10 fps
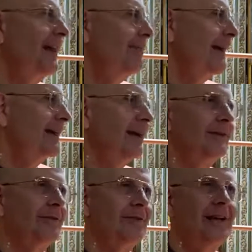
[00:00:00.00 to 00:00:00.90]
they make
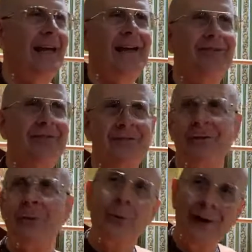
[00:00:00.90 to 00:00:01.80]
under the age of
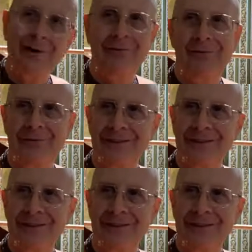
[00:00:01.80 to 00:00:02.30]
12.